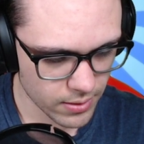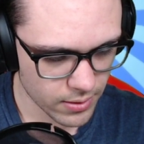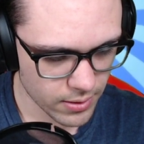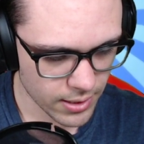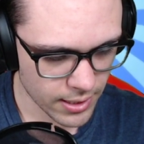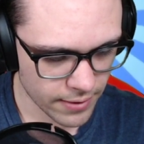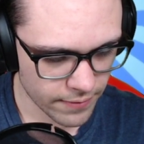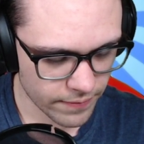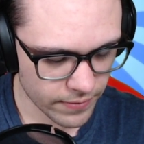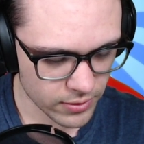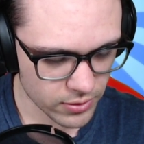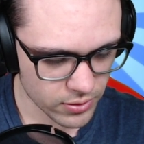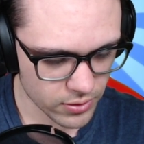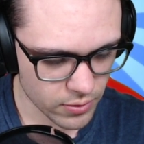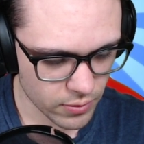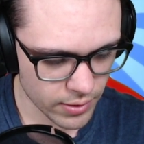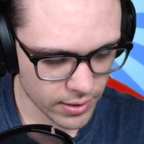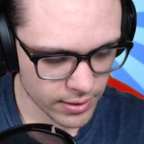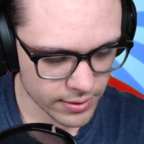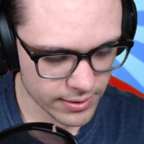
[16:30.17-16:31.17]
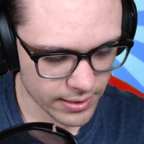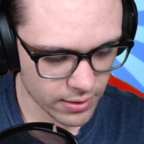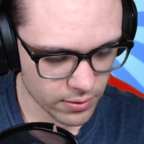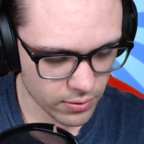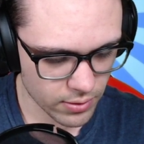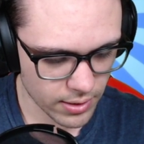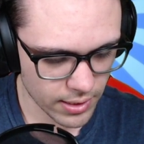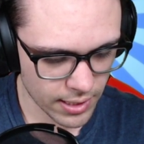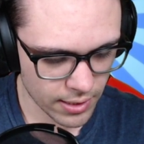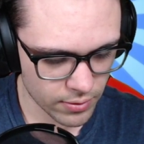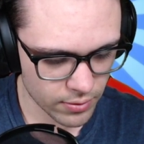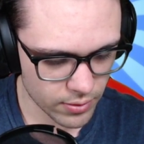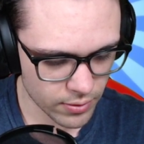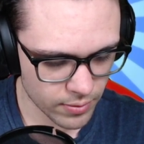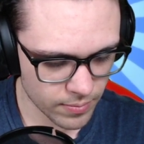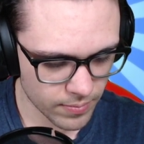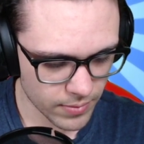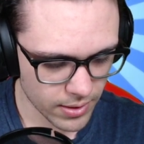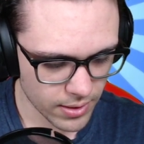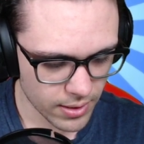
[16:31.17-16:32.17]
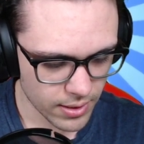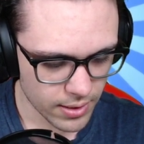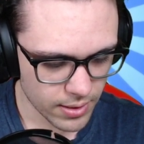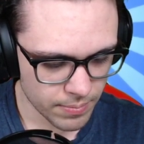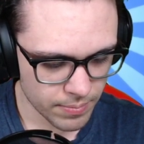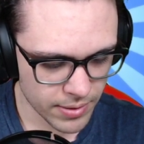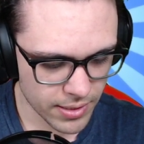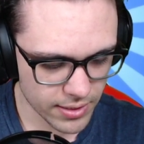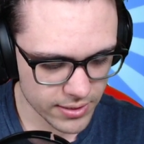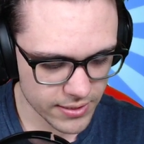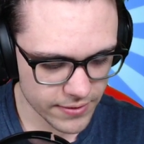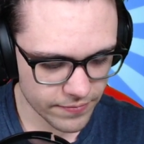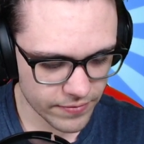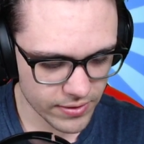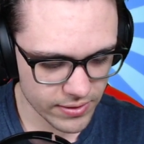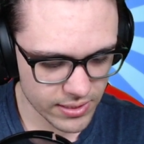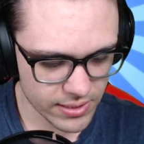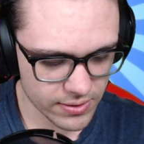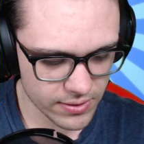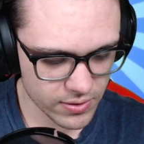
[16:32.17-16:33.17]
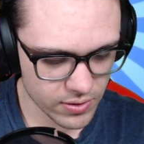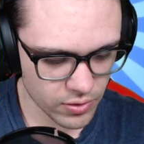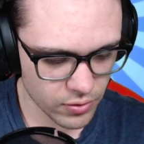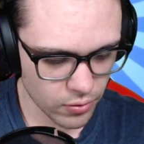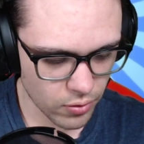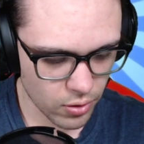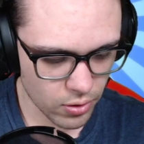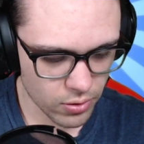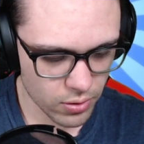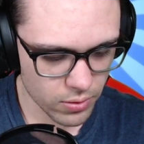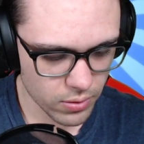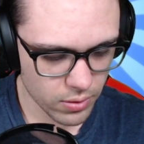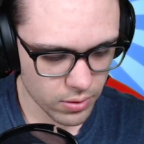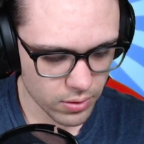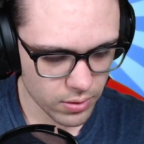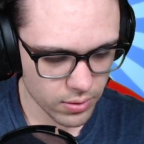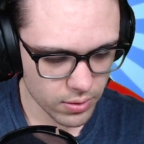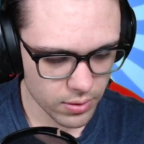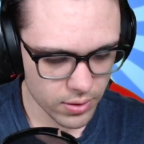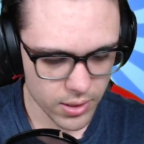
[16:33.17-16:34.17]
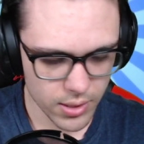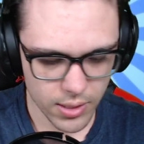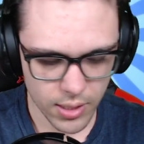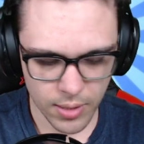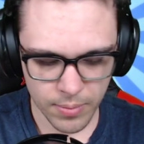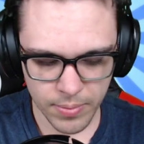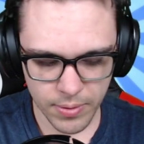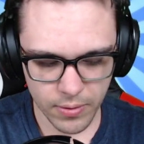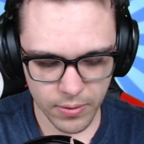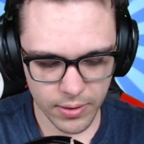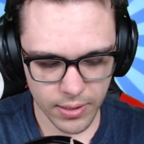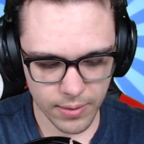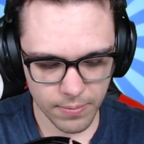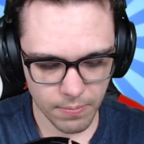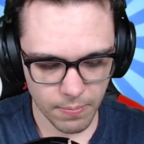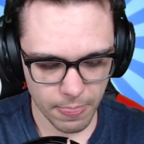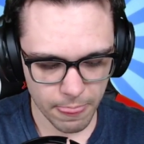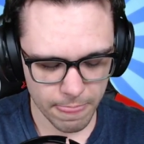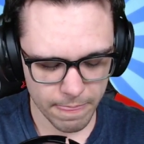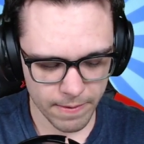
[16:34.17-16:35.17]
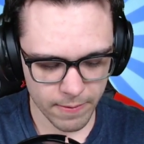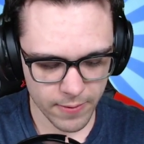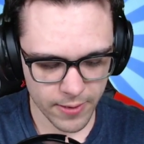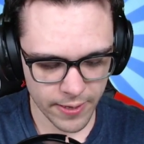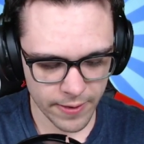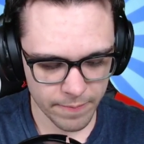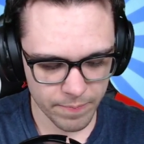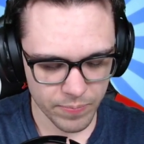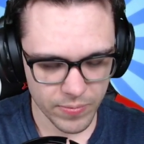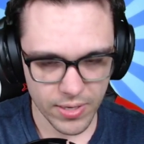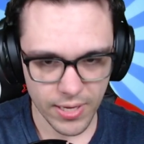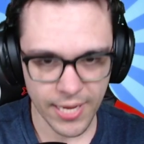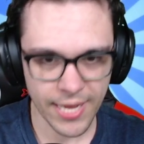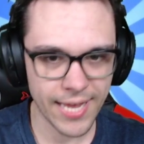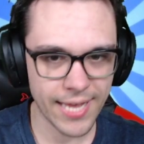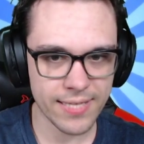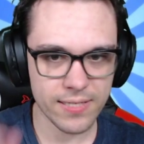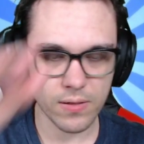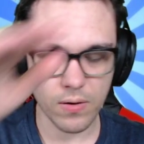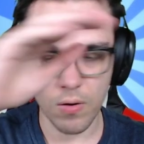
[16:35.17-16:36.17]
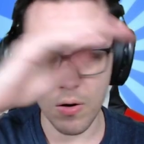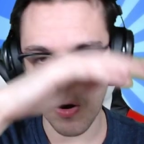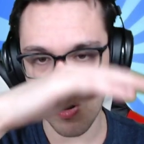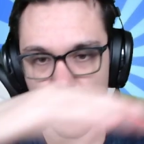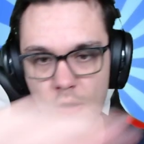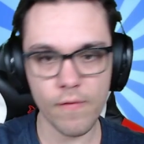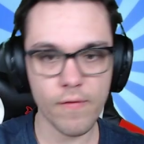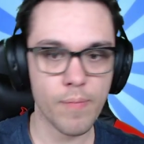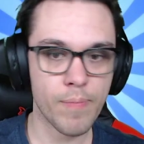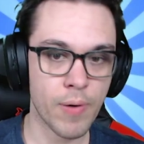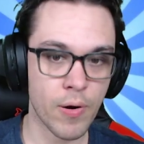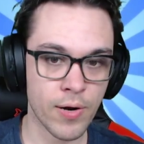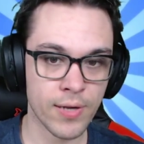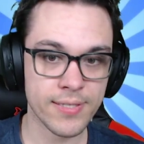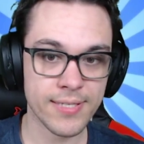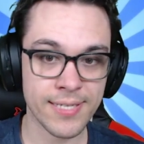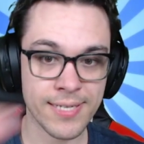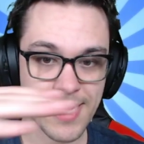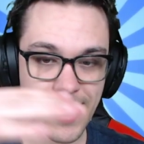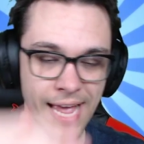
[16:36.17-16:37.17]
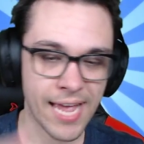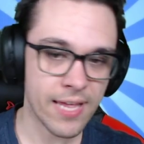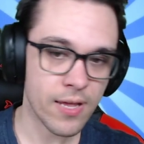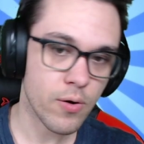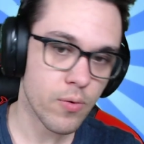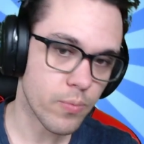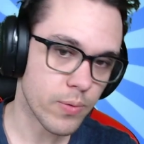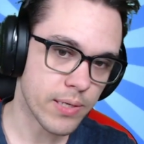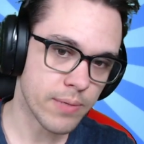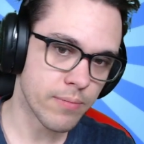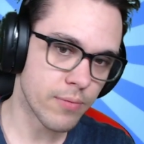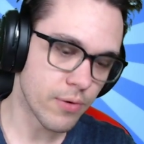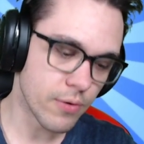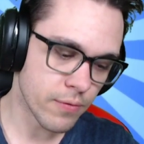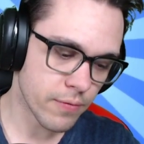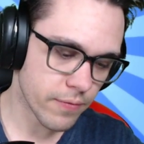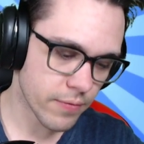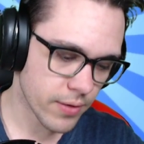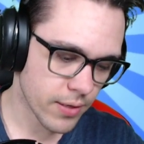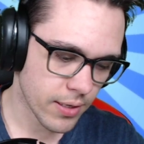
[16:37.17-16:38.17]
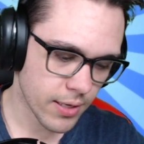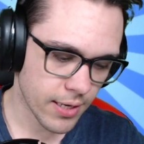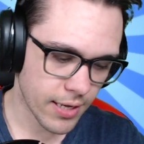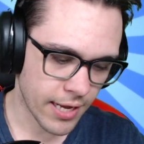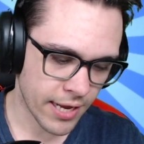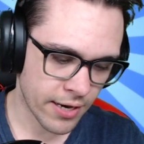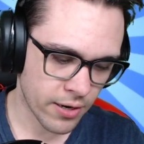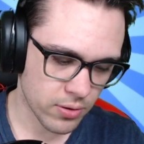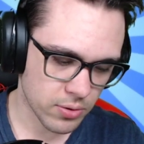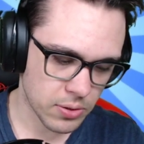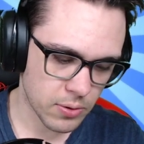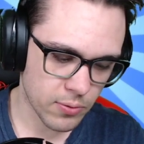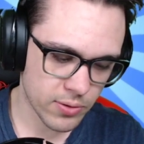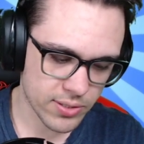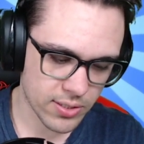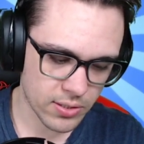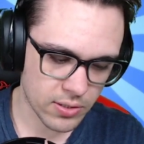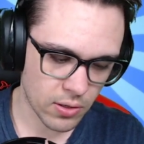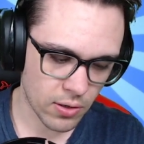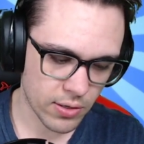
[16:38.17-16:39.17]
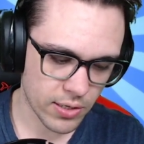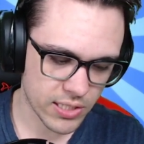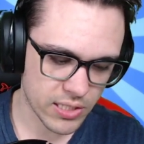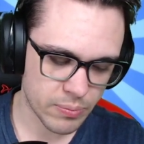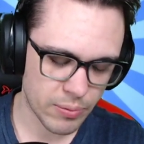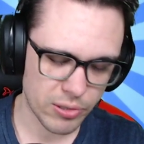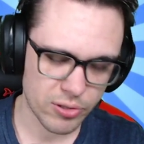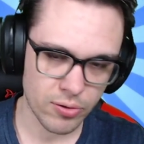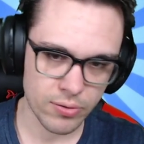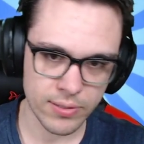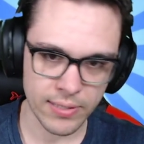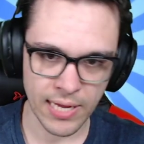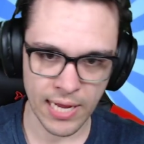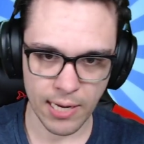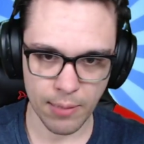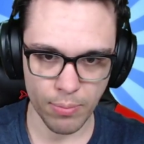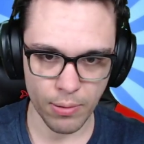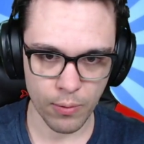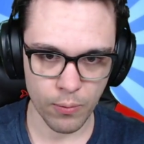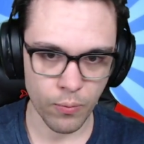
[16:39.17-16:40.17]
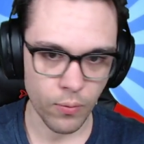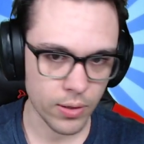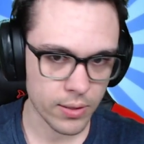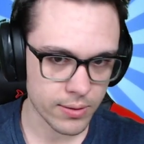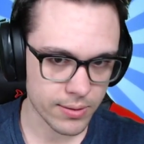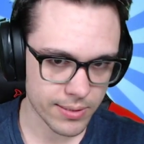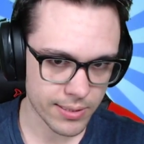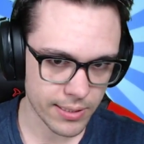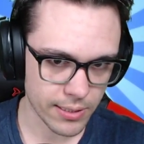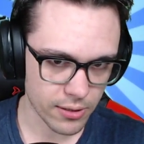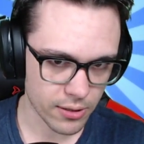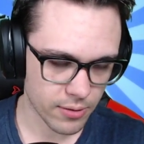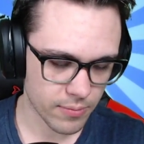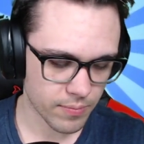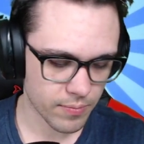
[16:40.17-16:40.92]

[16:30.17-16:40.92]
Okay, if I just go ahead and take a look at Houndoom, because of his Snarl ability, okay, it hits all of opponents in AoE move, and it lowers the target's special attack by one tier.